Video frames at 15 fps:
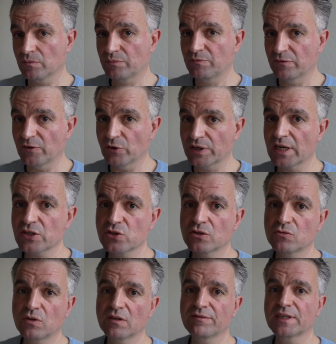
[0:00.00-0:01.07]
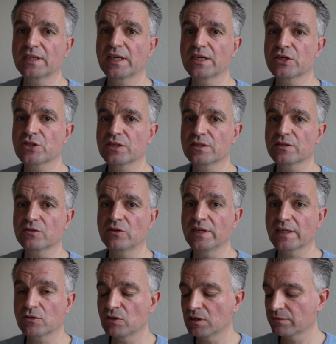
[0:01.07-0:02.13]
vocational qualifications or
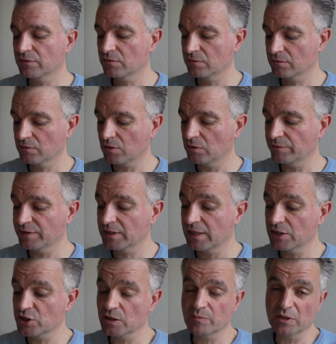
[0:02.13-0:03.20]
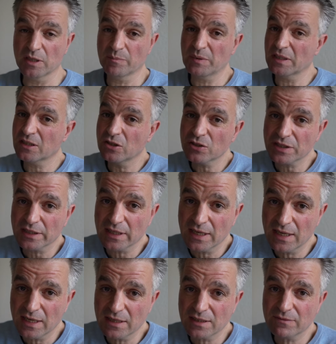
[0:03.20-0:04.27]
any kind of qualifications, but he'd been cutting
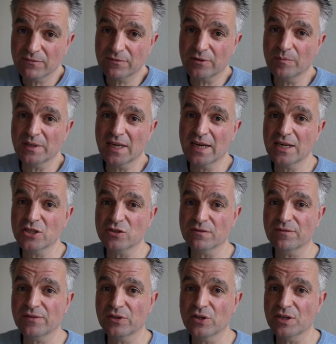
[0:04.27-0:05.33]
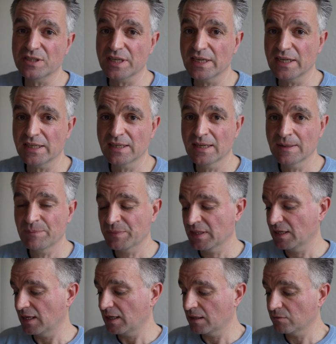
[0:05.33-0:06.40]
hair from the age of 13
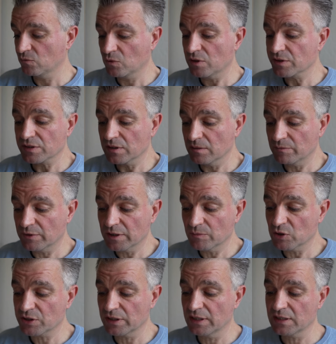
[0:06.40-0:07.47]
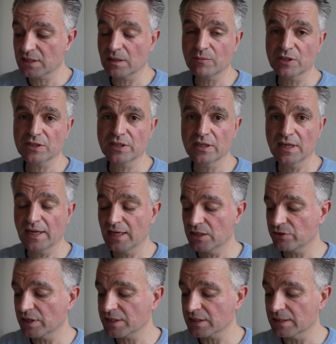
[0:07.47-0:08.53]
and was pretty much an established
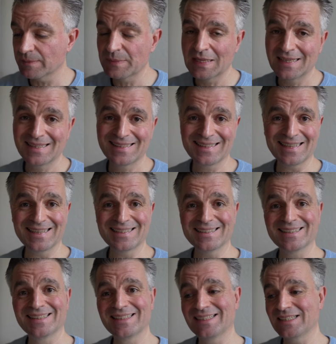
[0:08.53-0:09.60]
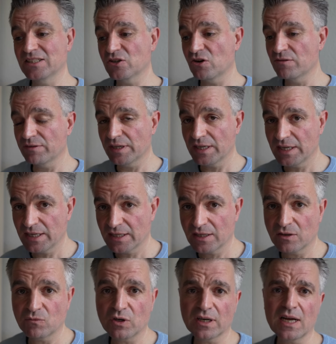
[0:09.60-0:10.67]
hairdresser. Then he's over here,
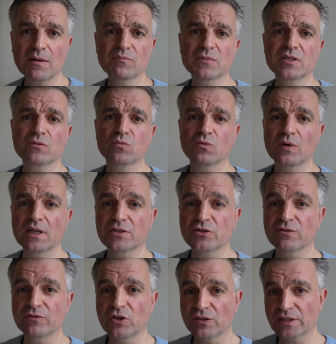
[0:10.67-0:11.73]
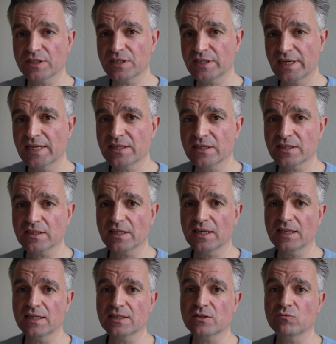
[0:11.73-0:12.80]
and what happens, whilst you've got this status
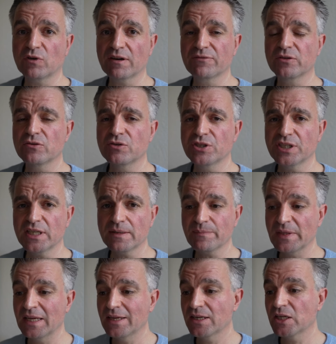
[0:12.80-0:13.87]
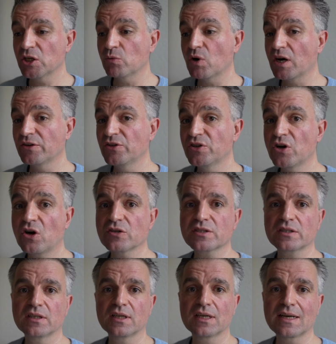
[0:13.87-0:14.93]
as refugee, you are
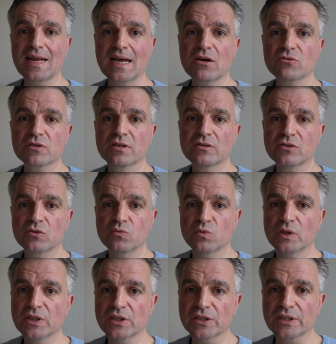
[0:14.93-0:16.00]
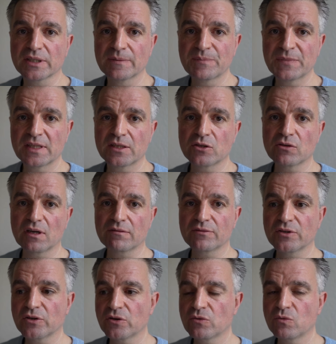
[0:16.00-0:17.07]
not allowed to work. You have
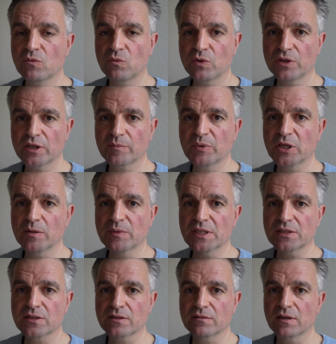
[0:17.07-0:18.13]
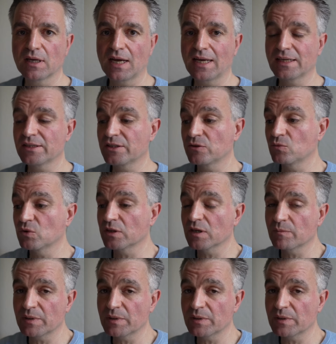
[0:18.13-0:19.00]
no work permits, and you wouldn't have